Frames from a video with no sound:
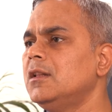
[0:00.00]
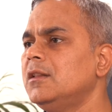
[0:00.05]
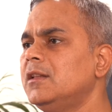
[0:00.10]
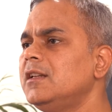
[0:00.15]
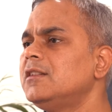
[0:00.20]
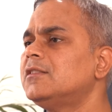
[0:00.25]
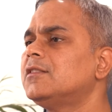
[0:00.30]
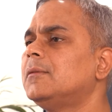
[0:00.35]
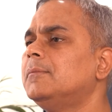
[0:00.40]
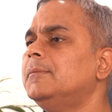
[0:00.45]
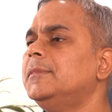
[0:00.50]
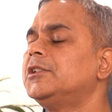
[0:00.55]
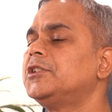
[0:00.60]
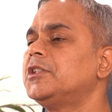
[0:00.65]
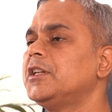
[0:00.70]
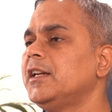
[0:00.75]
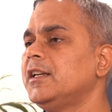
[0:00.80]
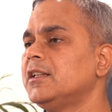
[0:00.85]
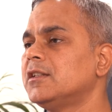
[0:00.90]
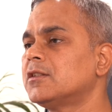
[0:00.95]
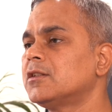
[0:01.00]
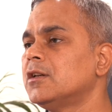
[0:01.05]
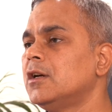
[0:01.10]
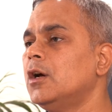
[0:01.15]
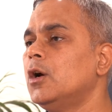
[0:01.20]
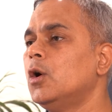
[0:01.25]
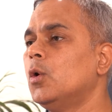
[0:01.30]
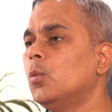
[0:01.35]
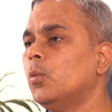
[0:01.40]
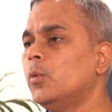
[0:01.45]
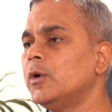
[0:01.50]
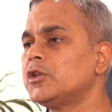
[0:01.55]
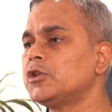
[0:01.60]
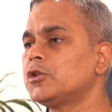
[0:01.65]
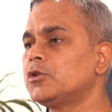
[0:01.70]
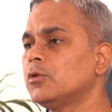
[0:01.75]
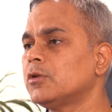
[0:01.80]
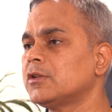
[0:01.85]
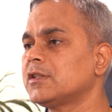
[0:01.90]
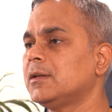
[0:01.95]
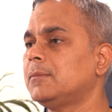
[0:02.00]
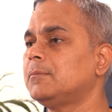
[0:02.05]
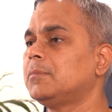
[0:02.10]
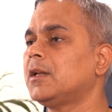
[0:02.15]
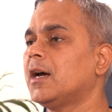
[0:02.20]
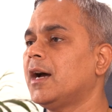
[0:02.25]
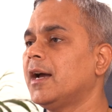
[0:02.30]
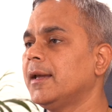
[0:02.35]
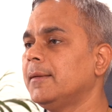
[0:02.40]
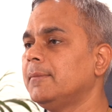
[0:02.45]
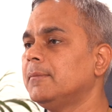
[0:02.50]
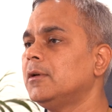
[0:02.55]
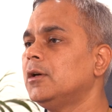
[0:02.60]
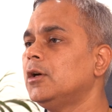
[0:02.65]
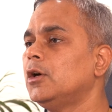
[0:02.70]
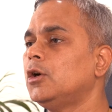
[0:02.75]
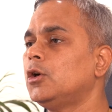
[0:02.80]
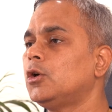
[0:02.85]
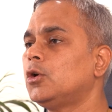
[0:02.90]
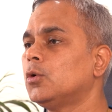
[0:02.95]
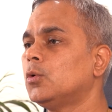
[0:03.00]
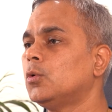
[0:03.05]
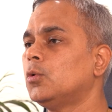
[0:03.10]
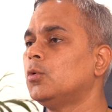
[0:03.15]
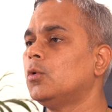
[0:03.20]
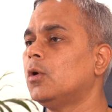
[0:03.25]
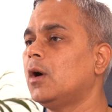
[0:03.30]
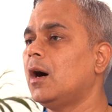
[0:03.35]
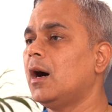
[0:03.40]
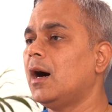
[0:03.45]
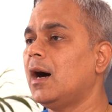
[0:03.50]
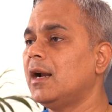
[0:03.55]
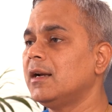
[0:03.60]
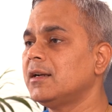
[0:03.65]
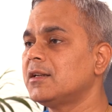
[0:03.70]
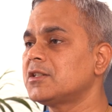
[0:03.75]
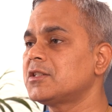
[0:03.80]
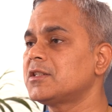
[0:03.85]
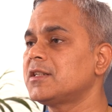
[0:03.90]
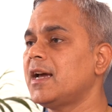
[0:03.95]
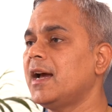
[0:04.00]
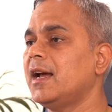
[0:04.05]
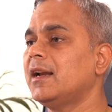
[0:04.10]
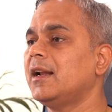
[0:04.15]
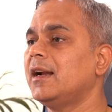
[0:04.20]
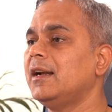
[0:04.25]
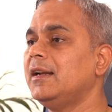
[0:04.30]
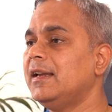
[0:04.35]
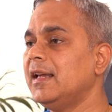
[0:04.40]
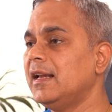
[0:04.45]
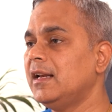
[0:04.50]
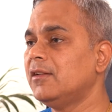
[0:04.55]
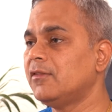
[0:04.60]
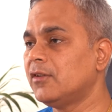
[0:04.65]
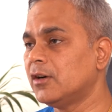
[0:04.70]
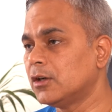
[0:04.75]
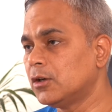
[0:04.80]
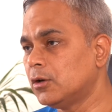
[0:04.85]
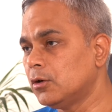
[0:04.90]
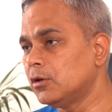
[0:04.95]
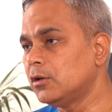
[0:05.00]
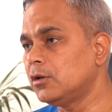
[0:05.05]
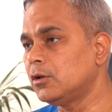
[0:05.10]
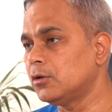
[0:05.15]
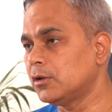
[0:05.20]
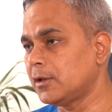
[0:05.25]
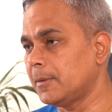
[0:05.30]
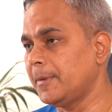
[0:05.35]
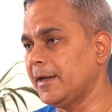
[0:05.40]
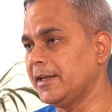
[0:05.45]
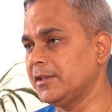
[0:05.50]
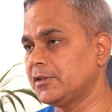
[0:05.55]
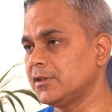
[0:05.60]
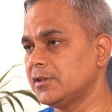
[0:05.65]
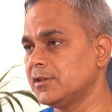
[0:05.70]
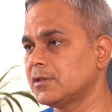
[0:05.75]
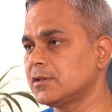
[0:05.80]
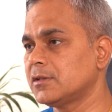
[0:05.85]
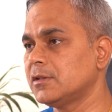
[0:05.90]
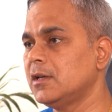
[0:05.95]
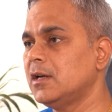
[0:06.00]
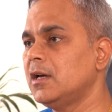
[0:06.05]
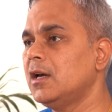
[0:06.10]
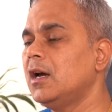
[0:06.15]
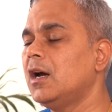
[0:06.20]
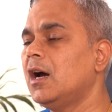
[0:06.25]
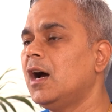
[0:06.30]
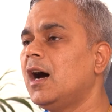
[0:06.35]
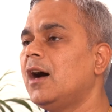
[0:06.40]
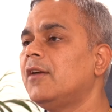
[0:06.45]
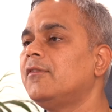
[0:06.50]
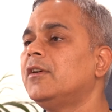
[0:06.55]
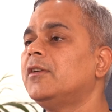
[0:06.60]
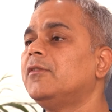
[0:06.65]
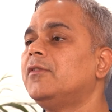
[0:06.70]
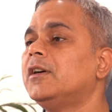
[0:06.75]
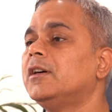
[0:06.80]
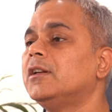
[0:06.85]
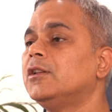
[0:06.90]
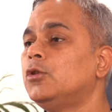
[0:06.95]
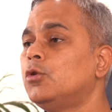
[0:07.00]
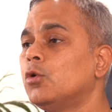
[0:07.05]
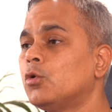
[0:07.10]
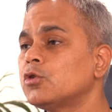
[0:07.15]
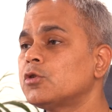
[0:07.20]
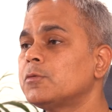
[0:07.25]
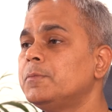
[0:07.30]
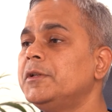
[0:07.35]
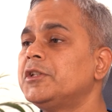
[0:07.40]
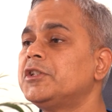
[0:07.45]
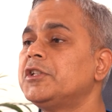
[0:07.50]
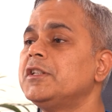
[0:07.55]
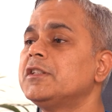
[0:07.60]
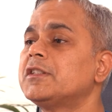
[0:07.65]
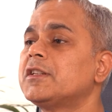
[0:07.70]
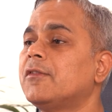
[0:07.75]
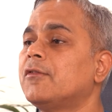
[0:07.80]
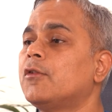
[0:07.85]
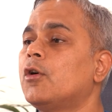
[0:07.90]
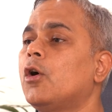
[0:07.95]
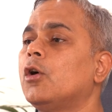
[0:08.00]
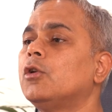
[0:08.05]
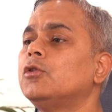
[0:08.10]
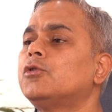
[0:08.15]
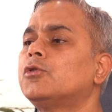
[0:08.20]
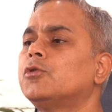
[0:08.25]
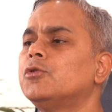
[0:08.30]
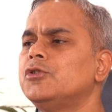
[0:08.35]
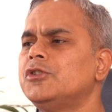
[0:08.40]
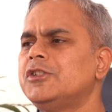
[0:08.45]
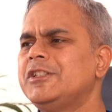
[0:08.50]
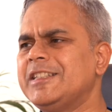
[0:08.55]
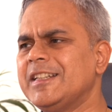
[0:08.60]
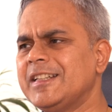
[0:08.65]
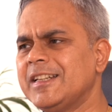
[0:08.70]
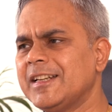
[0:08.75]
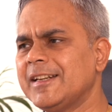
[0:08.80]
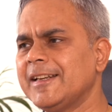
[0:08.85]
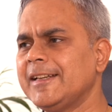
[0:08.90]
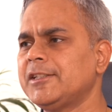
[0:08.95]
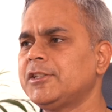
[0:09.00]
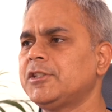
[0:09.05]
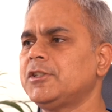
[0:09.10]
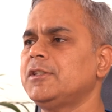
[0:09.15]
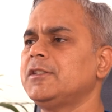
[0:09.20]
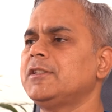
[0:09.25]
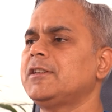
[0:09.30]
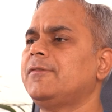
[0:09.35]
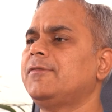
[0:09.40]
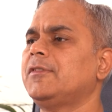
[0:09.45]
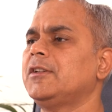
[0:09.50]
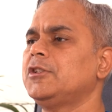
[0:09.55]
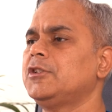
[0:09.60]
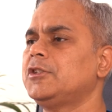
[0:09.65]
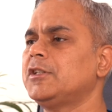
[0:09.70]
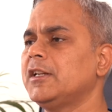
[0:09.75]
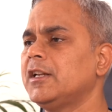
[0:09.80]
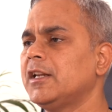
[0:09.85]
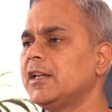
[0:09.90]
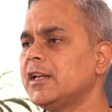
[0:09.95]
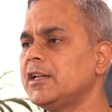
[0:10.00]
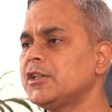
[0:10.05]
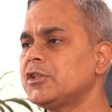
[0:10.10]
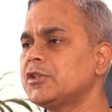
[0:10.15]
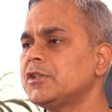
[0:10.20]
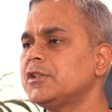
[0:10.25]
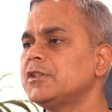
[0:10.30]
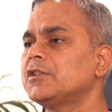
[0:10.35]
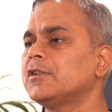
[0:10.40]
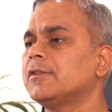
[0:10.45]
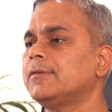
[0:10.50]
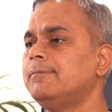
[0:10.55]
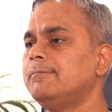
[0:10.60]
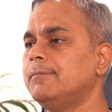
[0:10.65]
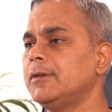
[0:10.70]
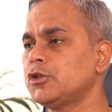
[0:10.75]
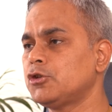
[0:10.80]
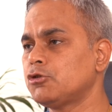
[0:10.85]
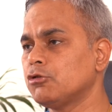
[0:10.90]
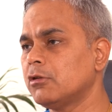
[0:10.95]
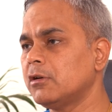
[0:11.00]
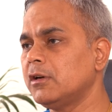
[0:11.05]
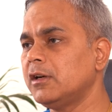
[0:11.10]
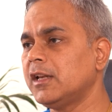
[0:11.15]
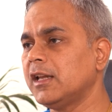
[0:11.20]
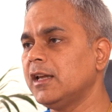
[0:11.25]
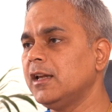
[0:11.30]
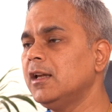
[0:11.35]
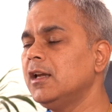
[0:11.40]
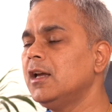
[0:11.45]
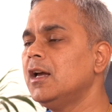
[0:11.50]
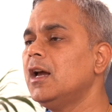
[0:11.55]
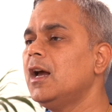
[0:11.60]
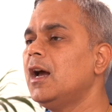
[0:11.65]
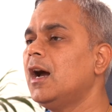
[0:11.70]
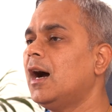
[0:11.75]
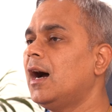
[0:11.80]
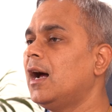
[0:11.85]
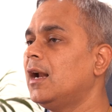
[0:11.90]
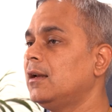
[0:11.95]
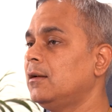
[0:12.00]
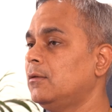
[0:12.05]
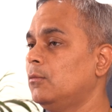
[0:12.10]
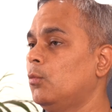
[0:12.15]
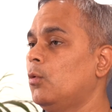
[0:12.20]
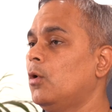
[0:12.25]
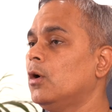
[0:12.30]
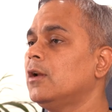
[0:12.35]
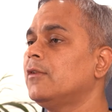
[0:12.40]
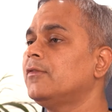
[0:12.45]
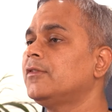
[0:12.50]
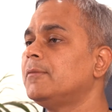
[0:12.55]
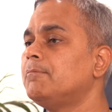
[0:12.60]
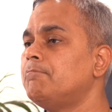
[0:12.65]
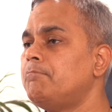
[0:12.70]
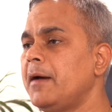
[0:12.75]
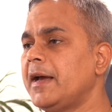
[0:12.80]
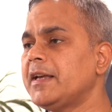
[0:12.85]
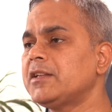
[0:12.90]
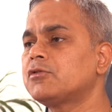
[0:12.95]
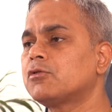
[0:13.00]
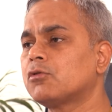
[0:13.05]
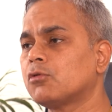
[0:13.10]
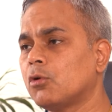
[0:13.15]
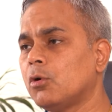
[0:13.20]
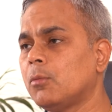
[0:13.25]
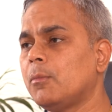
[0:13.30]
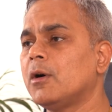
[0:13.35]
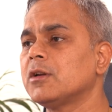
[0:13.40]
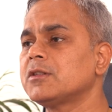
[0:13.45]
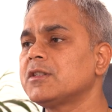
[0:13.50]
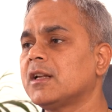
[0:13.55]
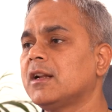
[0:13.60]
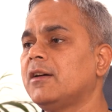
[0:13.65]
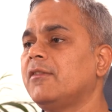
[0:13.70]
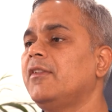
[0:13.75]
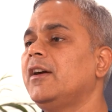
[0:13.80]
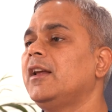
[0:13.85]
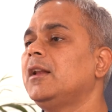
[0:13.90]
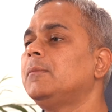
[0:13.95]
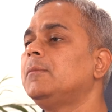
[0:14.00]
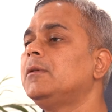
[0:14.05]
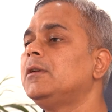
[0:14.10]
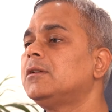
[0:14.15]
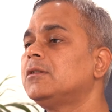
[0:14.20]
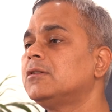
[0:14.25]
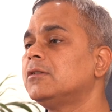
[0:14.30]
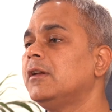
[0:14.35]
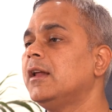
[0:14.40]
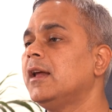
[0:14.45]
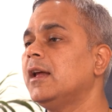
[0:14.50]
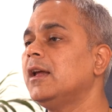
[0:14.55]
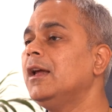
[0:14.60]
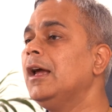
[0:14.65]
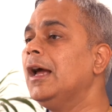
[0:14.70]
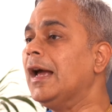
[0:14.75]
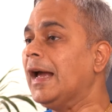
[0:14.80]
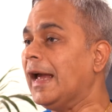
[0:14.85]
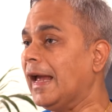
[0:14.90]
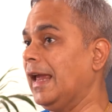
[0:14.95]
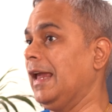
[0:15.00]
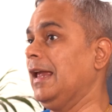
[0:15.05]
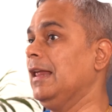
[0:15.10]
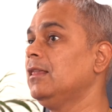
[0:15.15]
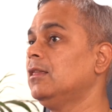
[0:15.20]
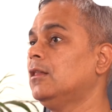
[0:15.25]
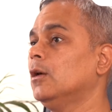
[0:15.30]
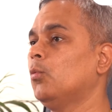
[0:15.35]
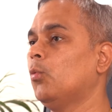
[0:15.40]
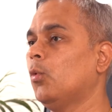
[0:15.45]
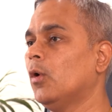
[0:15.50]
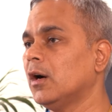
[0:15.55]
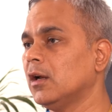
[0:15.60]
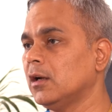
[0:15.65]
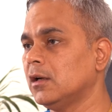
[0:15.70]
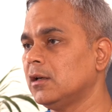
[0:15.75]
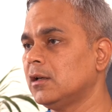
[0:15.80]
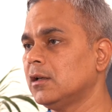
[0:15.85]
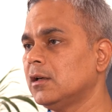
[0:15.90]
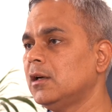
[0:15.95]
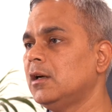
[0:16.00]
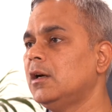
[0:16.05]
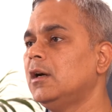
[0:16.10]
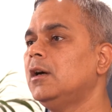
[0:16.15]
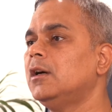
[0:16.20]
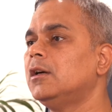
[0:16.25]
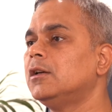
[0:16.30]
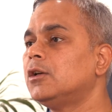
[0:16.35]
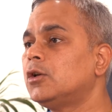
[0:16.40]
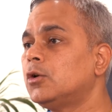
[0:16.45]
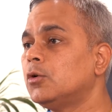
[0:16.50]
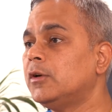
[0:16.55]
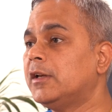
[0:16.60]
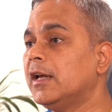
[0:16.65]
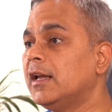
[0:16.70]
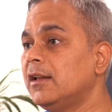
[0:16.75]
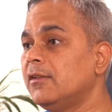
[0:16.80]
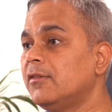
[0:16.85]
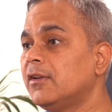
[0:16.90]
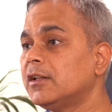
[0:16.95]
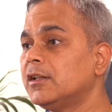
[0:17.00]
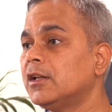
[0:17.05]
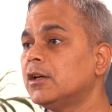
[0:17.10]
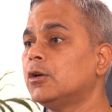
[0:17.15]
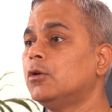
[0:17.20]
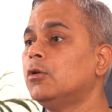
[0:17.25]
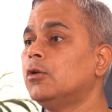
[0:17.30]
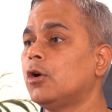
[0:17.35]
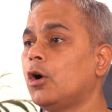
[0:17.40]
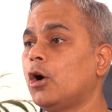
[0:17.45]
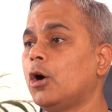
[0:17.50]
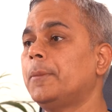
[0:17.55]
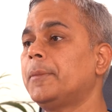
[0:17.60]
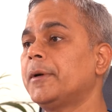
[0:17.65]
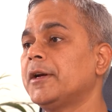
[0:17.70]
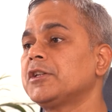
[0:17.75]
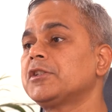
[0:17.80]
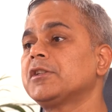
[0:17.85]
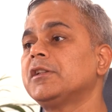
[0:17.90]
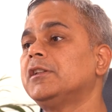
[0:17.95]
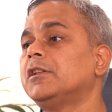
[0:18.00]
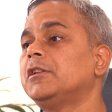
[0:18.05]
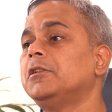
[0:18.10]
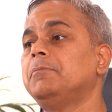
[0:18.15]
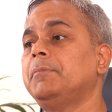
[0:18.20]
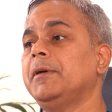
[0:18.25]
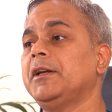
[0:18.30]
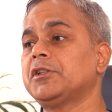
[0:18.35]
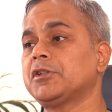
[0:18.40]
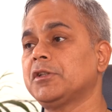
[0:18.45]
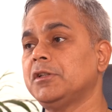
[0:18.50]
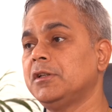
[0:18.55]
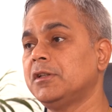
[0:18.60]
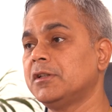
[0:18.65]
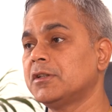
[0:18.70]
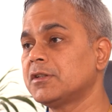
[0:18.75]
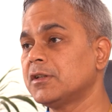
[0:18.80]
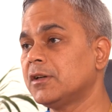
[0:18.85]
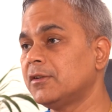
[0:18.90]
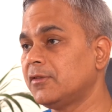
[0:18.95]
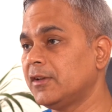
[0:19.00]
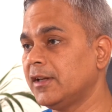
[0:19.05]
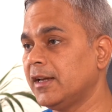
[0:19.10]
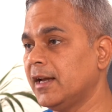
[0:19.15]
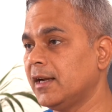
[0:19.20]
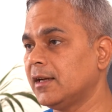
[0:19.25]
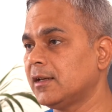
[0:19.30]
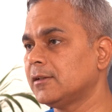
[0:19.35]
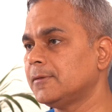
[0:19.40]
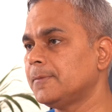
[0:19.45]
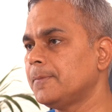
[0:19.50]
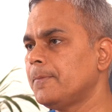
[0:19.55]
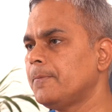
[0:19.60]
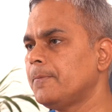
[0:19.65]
These are machines which took some time to understand and deliver good to the patients. However, those machines have gone through generations after generations of maturity, and one of the best robots are available today in the world to deliver the good operation that the patient deserved to get.